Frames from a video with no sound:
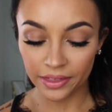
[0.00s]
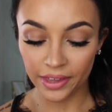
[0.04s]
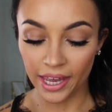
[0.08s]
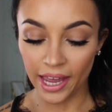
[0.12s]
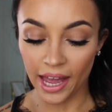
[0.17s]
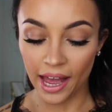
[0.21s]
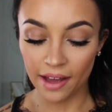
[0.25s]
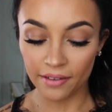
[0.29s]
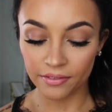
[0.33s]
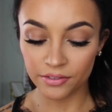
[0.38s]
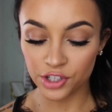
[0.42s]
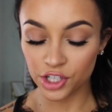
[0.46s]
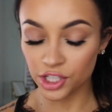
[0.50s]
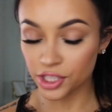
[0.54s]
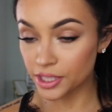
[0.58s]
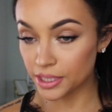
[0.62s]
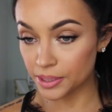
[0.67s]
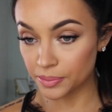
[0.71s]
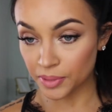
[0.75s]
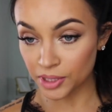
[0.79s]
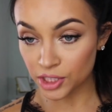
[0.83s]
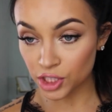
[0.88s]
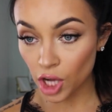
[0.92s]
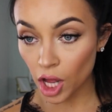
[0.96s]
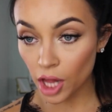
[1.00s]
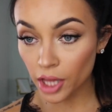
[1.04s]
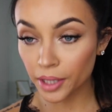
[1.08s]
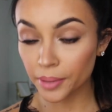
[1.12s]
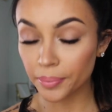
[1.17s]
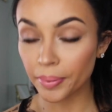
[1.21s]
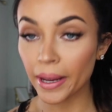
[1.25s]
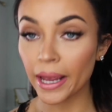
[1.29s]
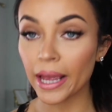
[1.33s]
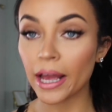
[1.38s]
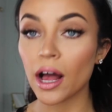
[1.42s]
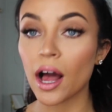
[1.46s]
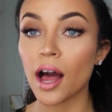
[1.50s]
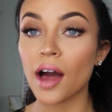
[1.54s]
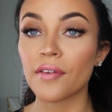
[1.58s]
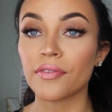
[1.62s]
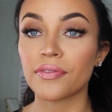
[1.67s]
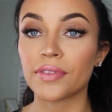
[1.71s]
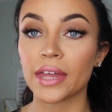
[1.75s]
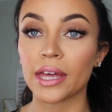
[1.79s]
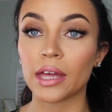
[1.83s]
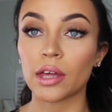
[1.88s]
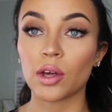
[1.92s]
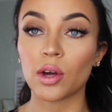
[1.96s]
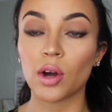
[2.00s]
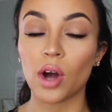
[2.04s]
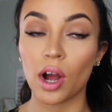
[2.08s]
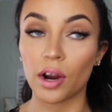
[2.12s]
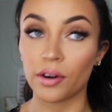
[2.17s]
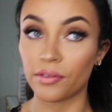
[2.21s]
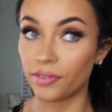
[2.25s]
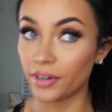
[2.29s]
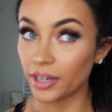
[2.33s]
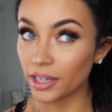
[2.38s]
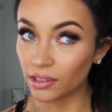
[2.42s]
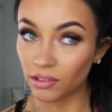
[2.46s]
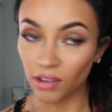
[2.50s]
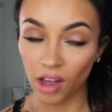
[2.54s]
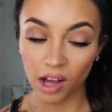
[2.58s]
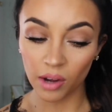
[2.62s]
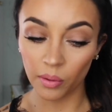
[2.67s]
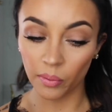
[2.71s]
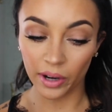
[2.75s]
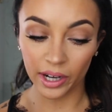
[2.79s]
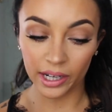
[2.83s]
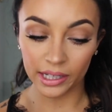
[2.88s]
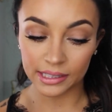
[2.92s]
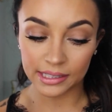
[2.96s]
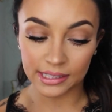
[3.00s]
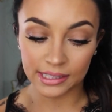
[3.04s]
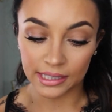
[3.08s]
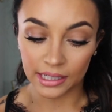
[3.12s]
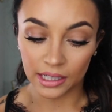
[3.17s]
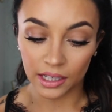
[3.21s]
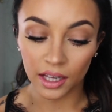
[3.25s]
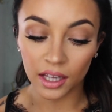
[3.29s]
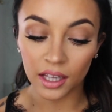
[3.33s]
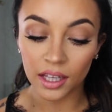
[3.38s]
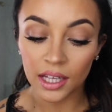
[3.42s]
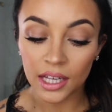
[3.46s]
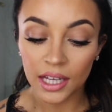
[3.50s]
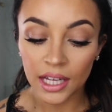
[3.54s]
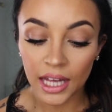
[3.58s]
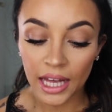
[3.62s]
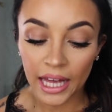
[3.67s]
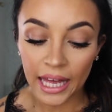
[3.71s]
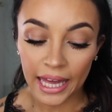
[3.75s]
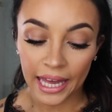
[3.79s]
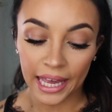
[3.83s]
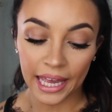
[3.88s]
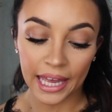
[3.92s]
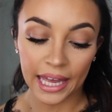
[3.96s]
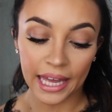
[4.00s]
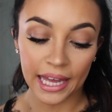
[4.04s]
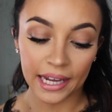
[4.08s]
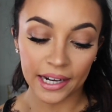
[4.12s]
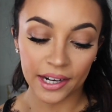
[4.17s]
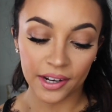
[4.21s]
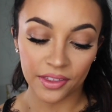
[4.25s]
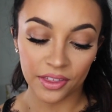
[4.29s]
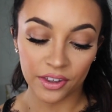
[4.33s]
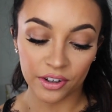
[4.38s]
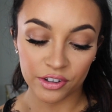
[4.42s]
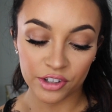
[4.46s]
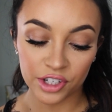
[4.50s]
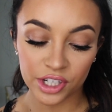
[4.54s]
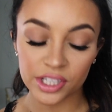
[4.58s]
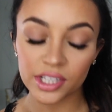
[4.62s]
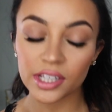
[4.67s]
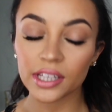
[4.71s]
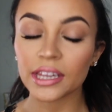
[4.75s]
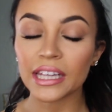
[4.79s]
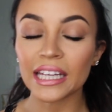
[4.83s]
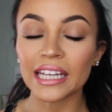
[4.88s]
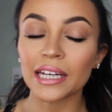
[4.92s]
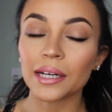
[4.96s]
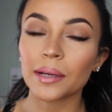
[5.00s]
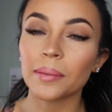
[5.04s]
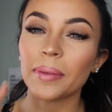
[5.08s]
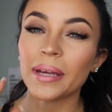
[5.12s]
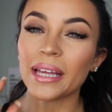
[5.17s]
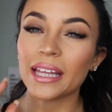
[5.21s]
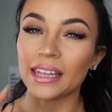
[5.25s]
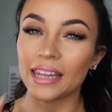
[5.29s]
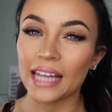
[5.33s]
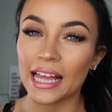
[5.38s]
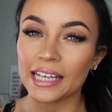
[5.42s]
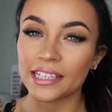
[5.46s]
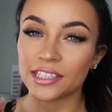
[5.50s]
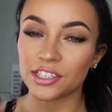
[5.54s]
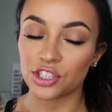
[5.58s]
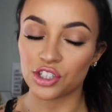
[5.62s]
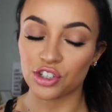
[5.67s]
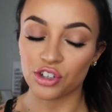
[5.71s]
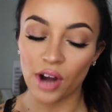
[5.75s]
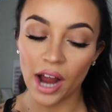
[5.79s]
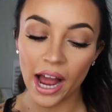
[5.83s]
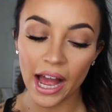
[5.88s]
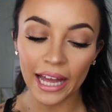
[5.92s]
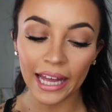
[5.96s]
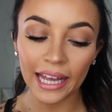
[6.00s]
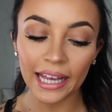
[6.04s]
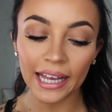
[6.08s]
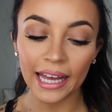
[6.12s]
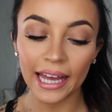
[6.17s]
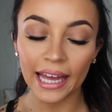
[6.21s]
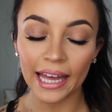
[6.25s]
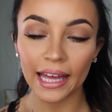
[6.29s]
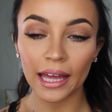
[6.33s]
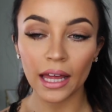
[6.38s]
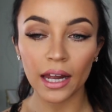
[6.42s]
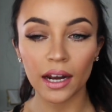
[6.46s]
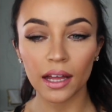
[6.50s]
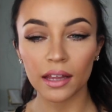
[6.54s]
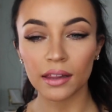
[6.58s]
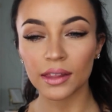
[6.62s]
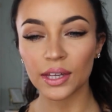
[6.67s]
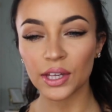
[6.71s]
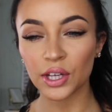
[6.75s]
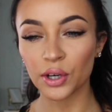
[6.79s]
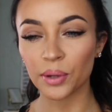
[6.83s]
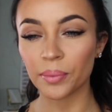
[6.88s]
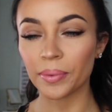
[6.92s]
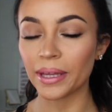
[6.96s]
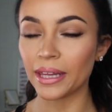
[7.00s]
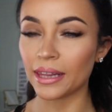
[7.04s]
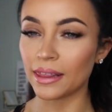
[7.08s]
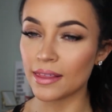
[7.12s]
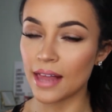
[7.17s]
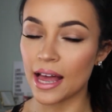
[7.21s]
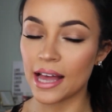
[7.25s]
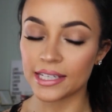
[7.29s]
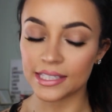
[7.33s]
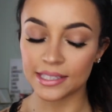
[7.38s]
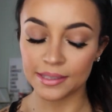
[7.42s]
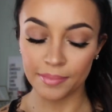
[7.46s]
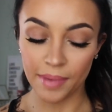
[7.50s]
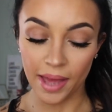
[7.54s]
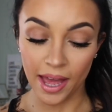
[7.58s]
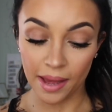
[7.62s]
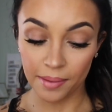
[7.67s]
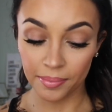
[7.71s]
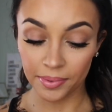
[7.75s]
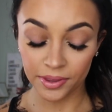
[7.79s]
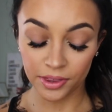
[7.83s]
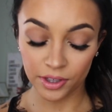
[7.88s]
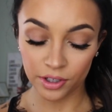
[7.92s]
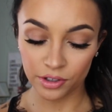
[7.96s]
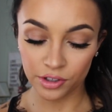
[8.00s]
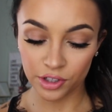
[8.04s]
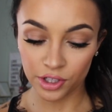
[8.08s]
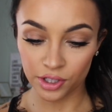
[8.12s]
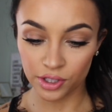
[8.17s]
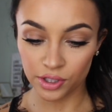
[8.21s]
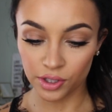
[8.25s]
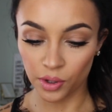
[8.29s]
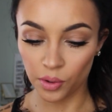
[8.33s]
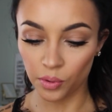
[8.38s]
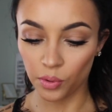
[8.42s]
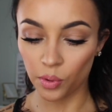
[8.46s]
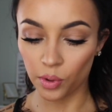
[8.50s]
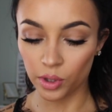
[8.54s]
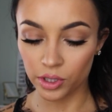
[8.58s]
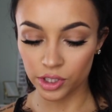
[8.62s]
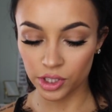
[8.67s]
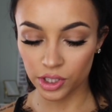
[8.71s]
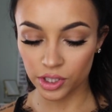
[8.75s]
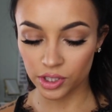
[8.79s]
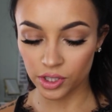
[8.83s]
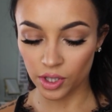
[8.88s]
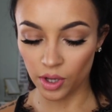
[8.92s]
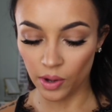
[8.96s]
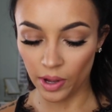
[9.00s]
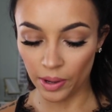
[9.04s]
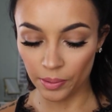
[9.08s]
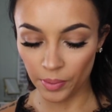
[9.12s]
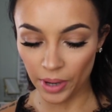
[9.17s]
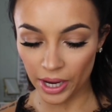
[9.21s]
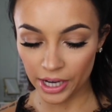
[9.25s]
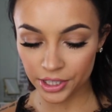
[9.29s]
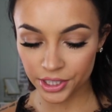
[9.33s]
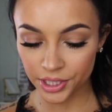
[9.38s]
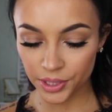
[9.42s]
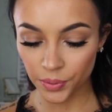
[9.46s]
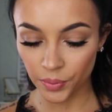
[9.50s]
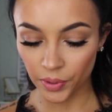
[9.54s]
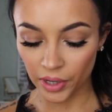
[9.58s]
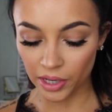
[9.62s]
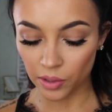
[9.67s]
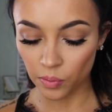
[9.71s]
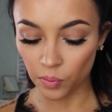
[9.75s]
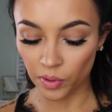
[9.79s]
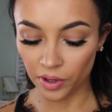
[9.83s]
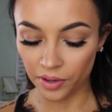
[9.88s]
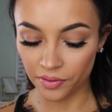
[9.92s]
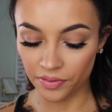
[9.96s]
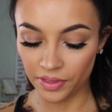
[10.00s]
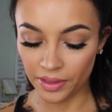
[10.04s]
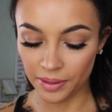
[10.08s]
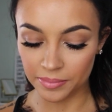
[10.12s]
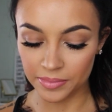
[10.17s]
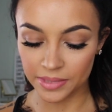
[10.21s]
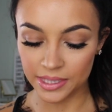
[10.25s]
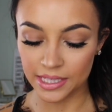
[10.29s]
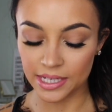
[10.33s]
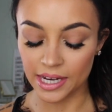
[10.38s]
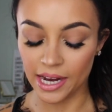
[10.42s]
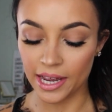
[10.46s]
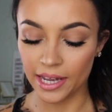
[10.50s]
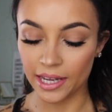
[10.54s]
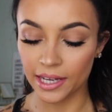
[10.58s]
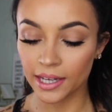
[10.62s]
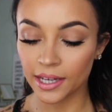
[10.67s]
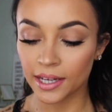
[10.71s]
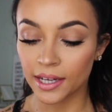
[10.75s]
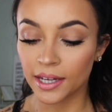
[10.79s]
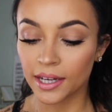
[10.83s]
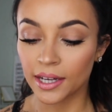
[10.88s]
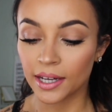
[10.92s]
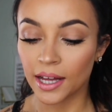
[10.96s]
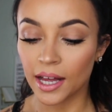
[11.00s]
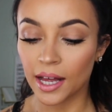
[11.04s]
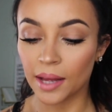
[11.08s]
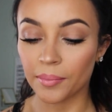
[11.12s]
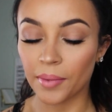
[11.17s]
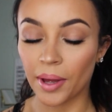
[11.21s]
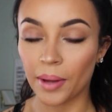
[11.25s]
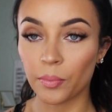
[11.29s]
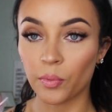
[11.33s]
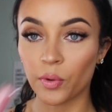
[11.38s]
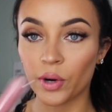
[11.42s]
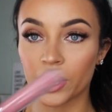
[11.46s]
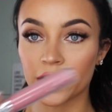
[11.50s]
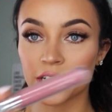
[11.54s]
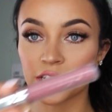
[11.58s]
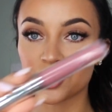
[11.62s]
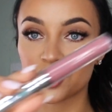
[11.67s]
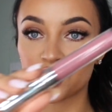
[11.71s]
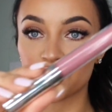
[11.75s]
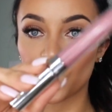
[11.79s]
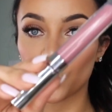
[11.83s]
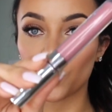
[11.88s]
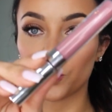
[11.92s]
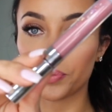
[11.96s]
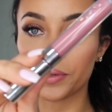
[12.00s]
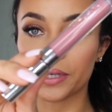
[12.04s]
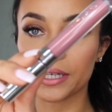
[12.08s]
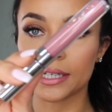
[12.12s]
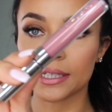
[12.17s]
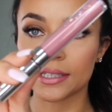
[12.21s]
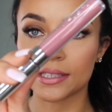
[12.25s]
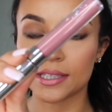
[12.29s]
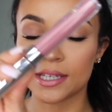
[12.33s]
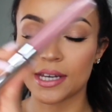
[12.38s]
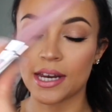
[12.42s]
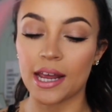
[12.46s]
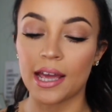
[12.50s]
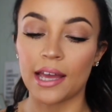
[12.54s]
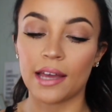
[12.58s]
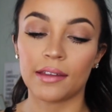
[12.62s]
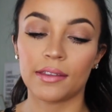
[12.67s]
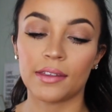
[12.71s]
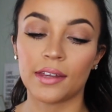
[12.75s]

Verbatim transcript: They have just as much color payoff. They are very long wearing still and they're just a little bit less drying and a little bit less matte, but they're just so gorgeous. So I'm actually wearing one of them today. Um, I'm wearing Dopey today.